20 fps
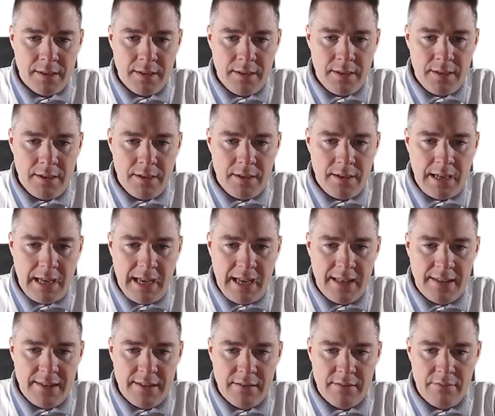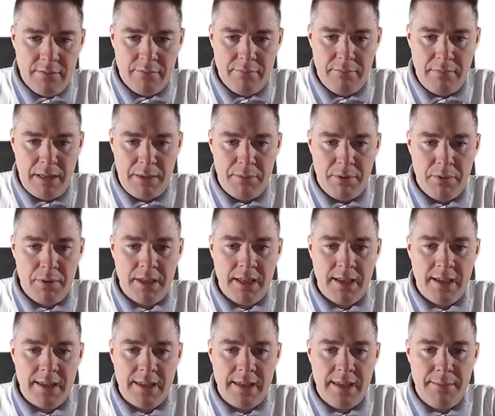Add, maybe we can
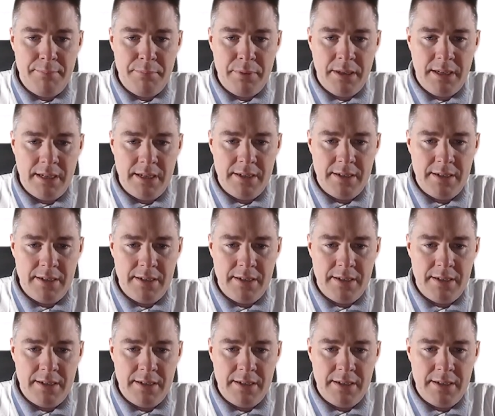keep it as